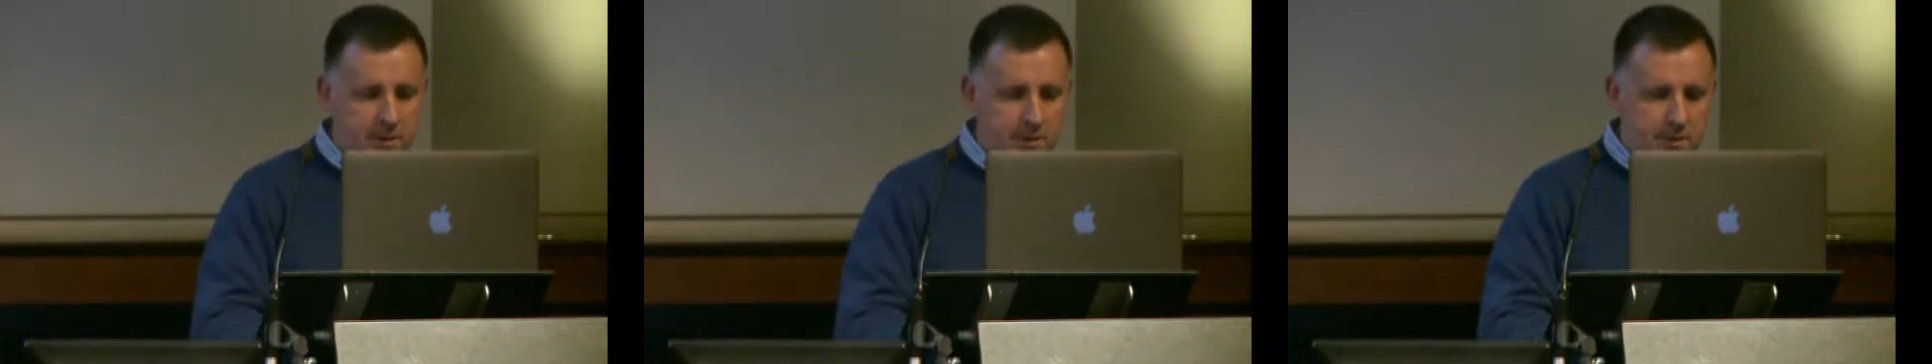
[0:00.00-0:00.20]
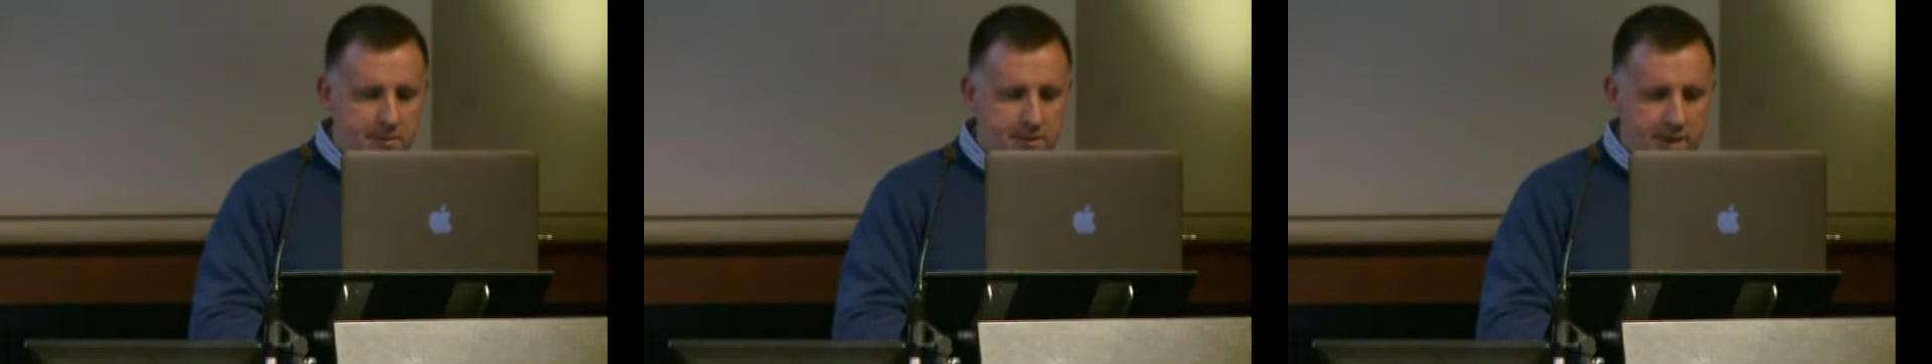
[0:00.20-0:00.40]

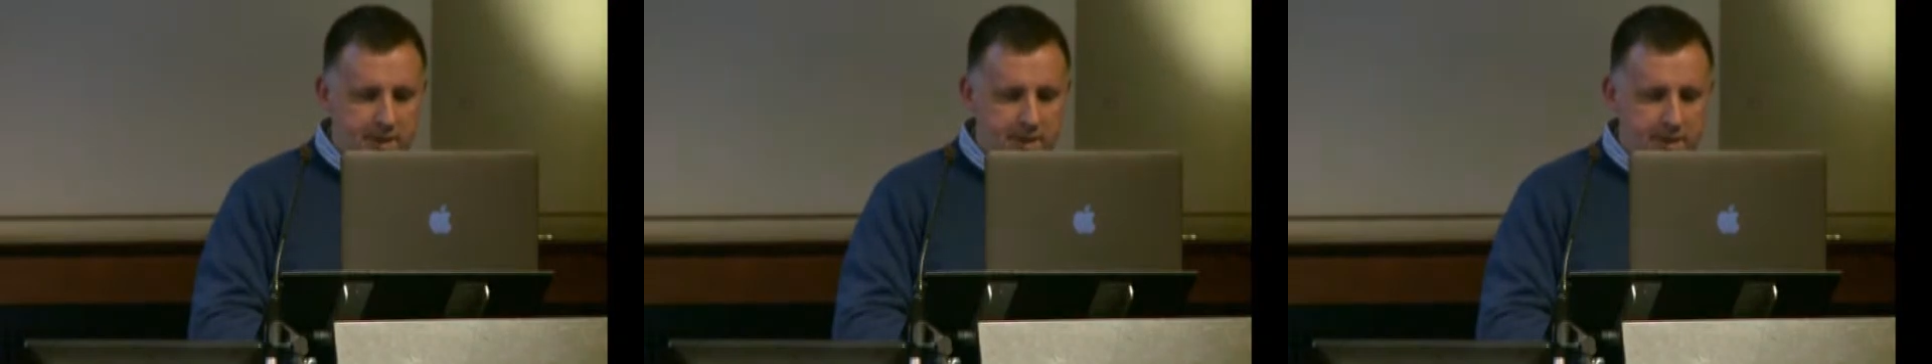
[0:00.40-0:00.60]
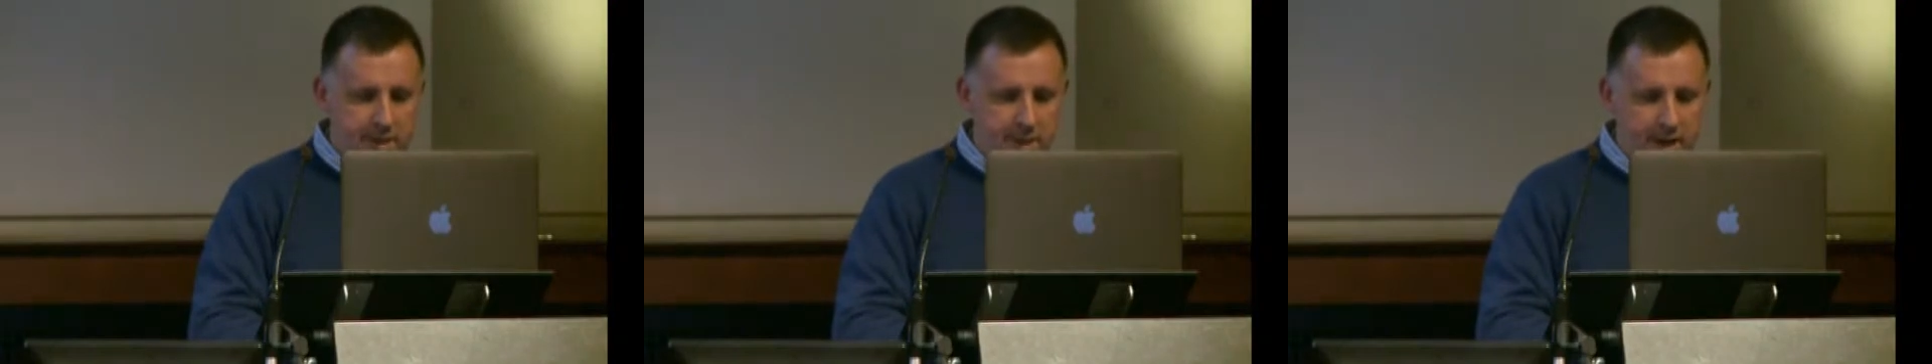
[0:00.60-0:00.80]
using
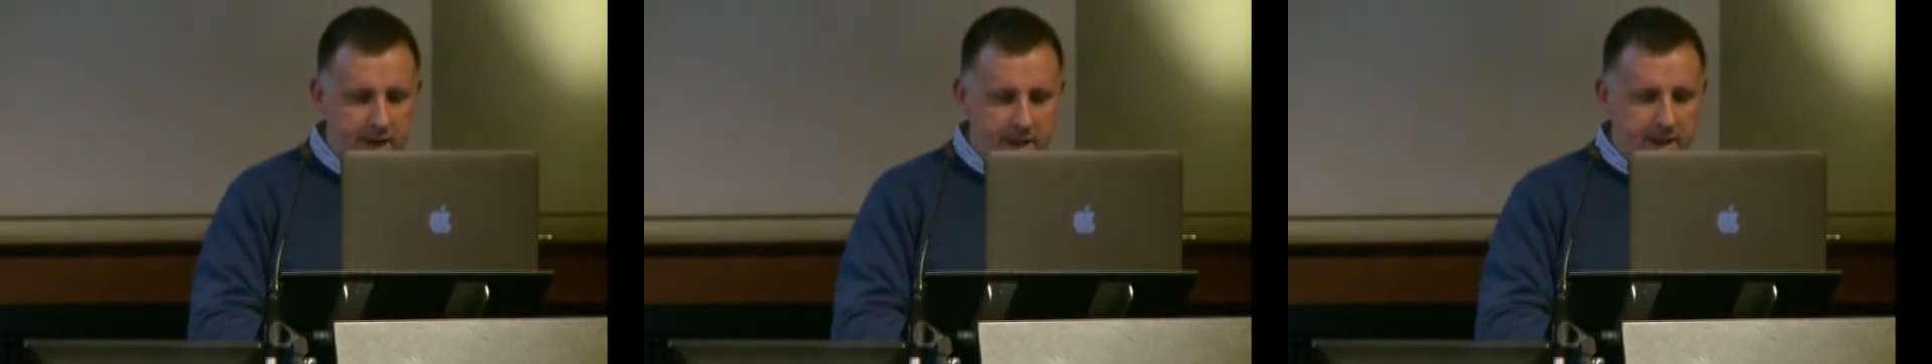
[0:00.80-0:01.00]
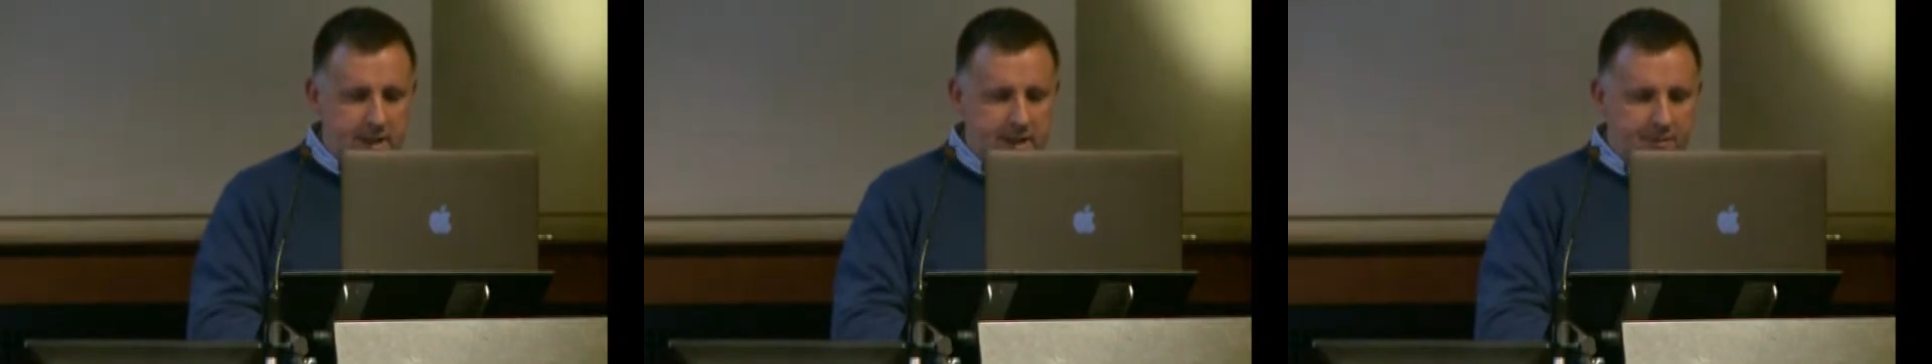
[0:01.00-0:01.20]

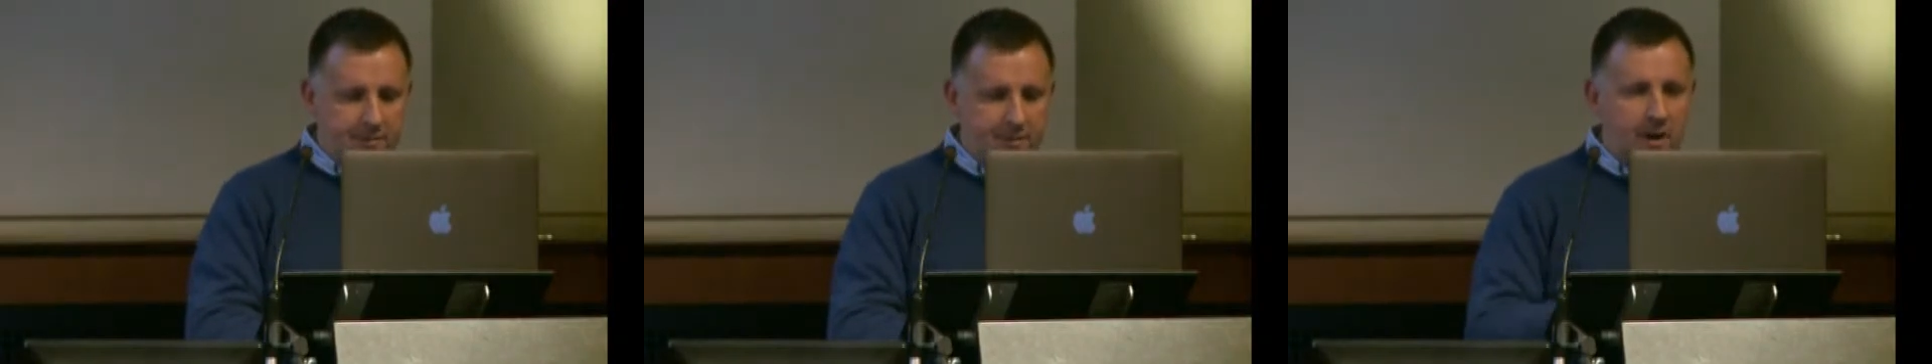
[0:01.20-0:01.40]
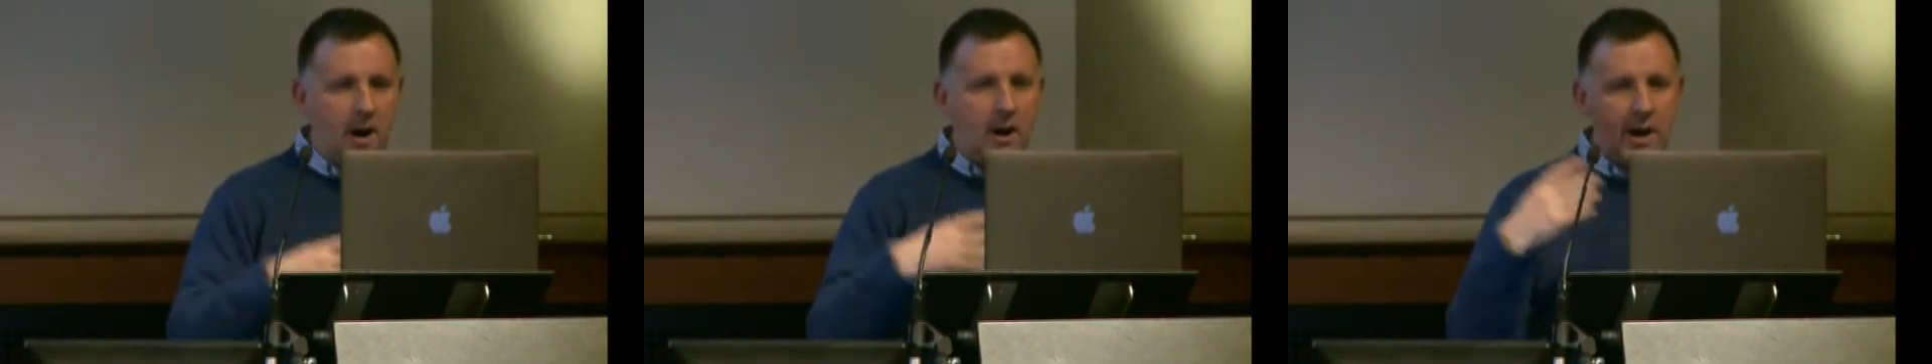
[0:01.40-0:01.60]
slightly
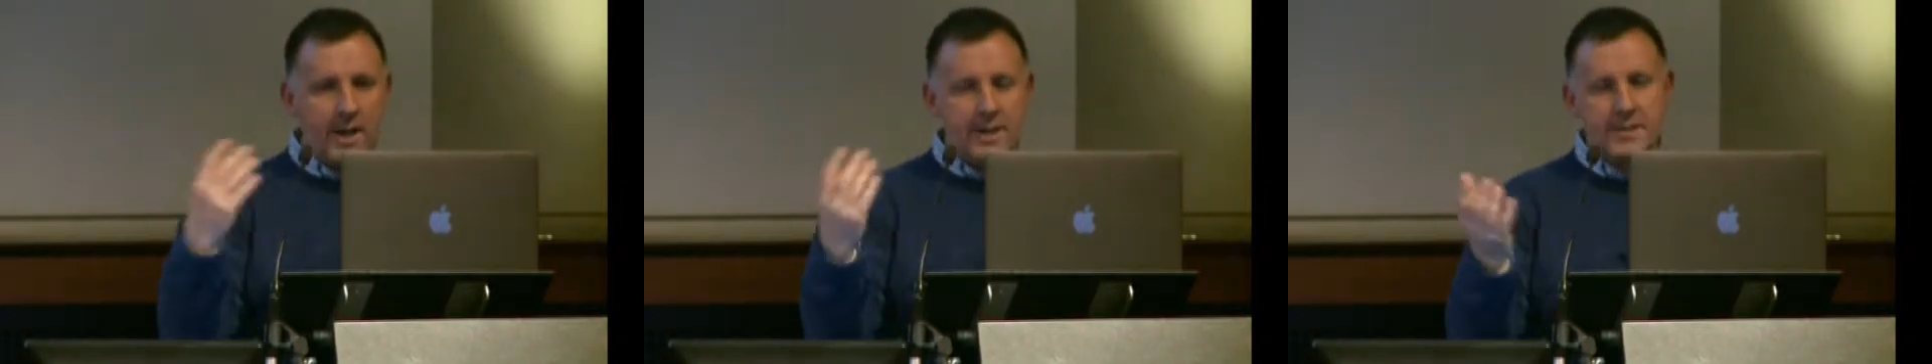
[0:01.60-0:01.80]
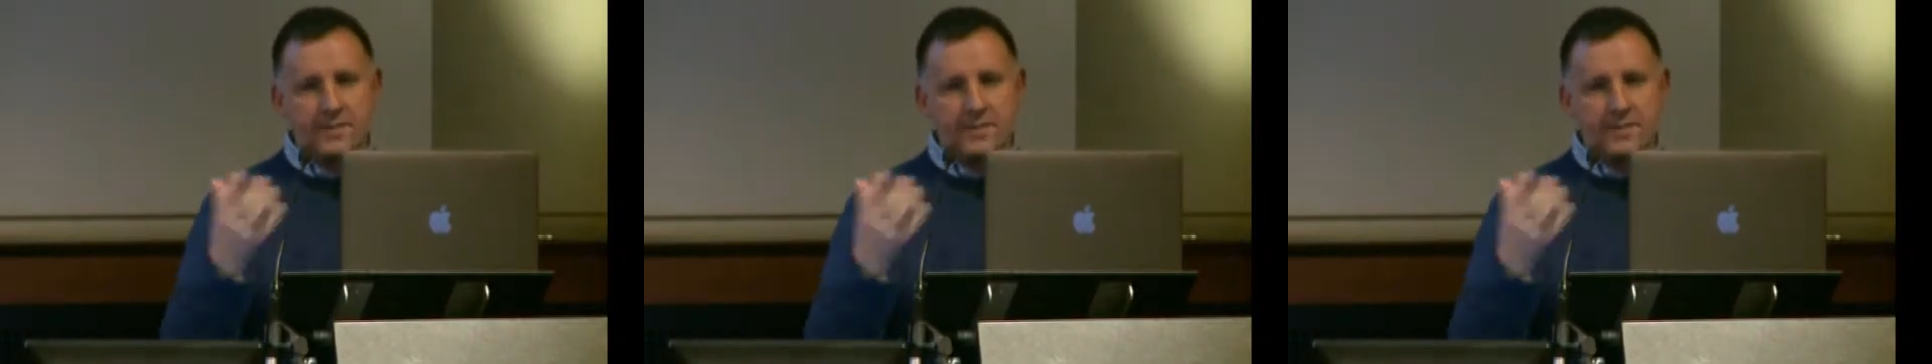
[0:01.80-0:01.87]
different eyes,